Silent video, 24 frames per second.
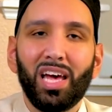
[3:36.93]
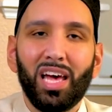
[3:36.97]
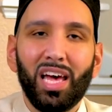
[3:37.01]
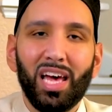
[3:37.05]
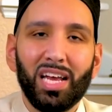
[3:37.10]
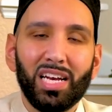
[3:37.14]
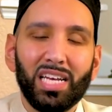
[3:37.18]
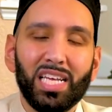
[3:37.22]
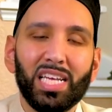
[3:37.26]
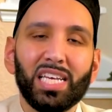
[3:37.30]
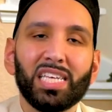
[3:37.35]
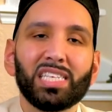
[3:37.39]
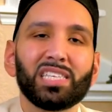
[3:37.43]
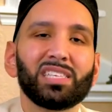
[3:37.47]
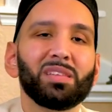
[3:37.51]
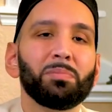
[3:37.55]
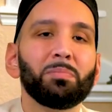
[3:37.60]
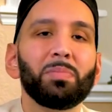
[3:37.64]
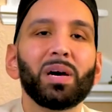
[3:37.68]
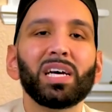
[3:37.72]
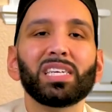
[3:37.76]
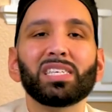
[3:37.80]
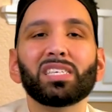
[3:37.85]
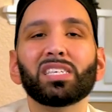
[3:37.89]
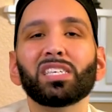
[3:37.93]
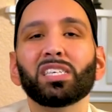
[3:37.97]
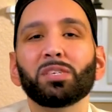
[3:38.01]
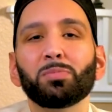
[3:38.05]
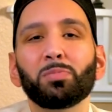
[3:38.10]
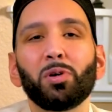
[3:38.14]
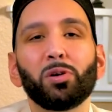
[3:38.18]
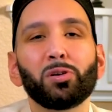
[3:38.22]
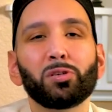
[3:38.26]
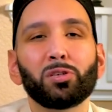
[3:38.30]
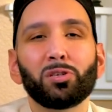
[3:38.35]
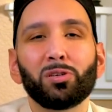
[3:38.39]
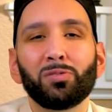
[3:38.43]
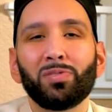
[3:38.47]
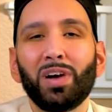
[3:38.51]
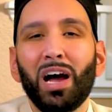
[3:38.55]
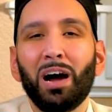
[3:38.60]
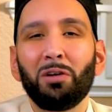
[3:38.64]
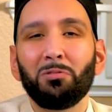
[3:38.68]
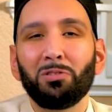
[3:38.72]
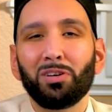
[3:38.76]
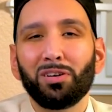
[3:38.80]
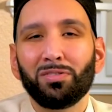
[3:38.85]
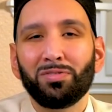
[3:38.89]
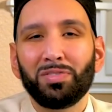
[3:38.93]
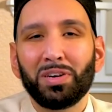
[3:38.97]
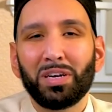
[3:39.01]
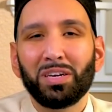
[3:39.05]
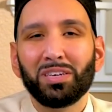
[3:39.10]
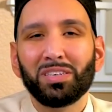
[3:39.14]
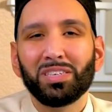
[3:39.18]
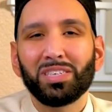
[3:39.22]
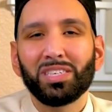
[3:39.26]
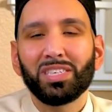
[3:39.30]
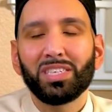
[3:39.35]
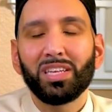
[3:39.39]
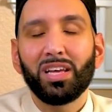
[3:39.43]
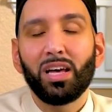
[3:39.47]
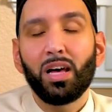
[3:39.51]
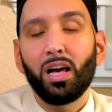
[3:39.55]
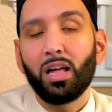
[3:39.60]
and He is the best disposer of our affairs.